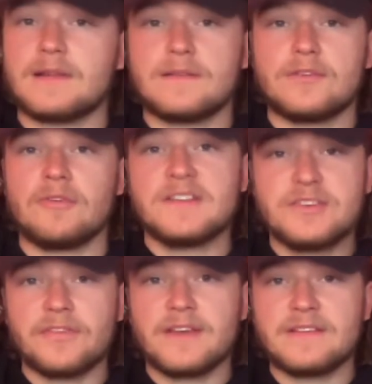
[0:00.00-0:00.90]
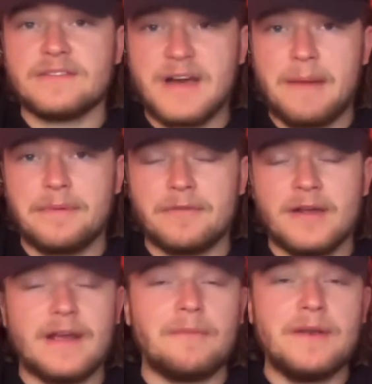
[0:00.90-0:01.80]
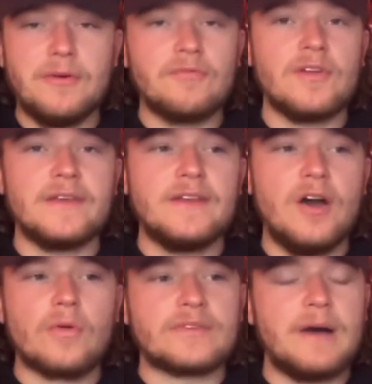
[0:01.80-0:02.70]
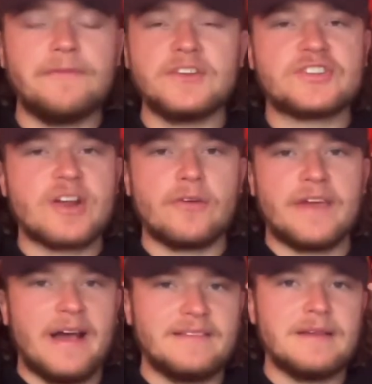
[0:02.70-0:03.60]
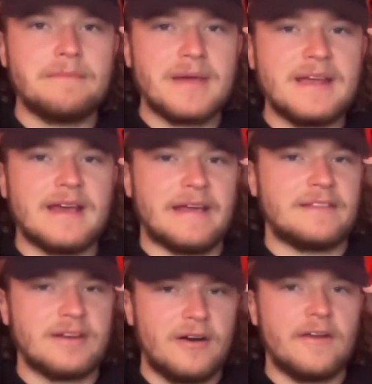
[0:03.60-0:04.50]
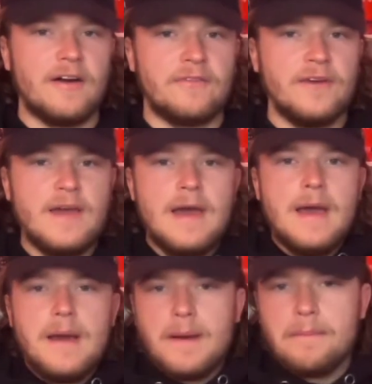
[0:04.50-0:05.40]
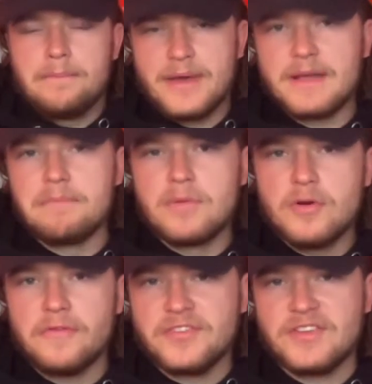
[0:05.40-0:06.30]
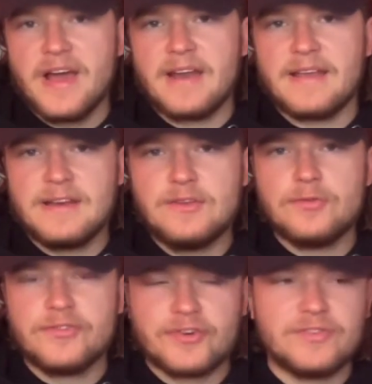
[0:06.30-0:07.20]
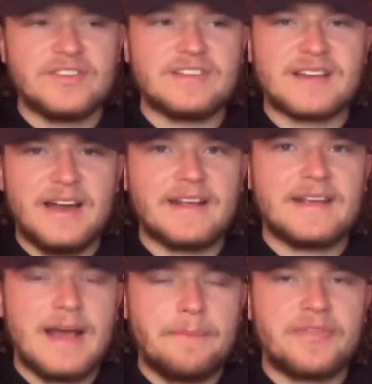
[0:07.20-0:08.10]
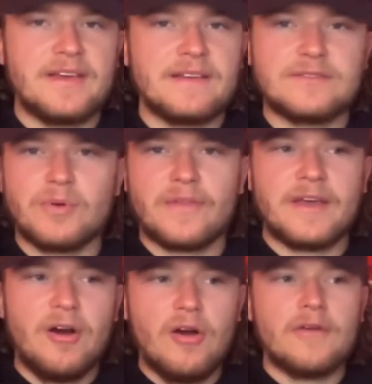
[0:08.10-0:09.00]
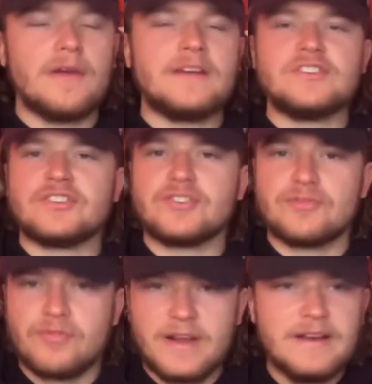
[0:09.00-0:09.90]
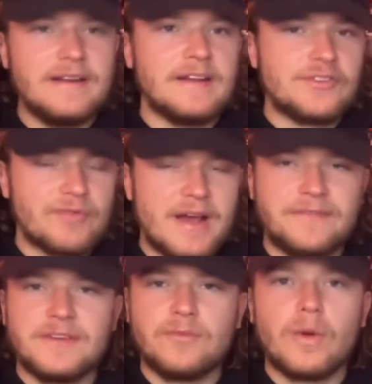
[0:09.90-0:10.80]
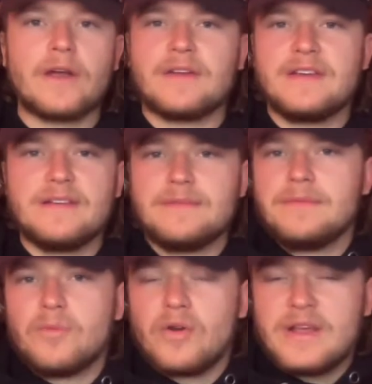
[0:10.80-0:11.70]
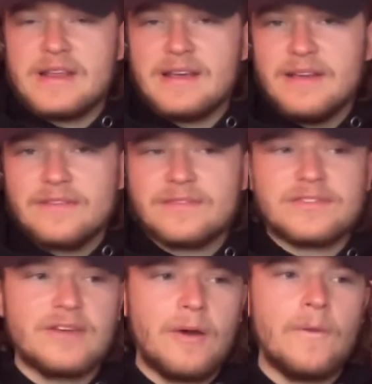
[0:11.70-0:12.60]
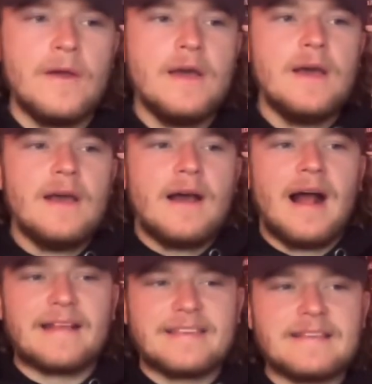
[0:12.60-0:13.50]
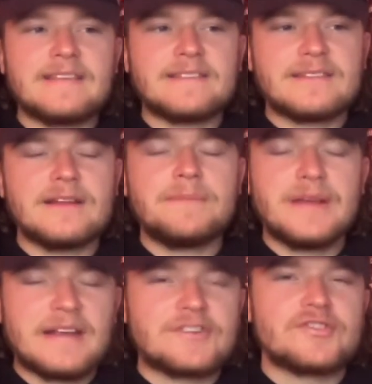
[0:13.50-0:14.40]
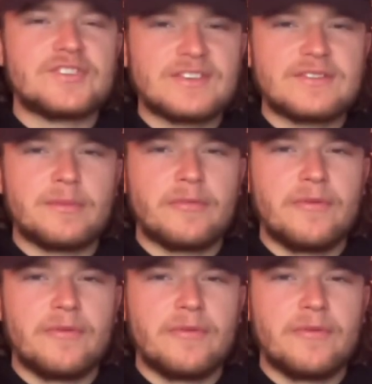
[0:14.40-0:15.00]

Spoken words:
crazier things have happened, right? And we don't really know. Tom Fitzgerald hasn't made a ton of big moves yet in New Jersey. He's kind of kept things where they are and just traded and drafted where he is. So I think this is going to be an interesting summer for